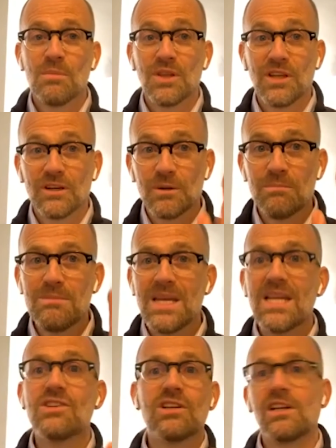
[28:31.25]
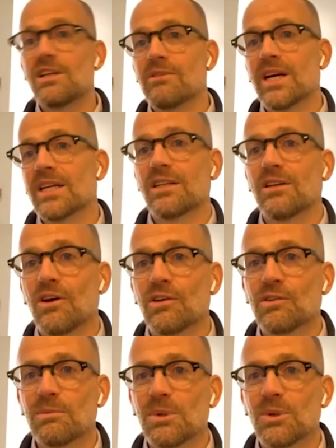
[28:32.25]
but they're immediately
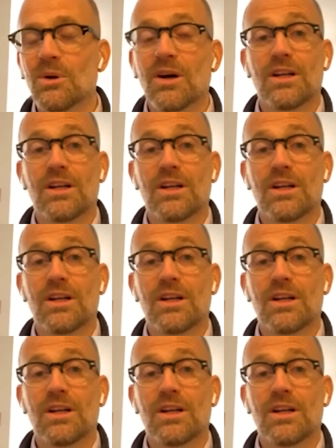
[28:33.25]
recognizable,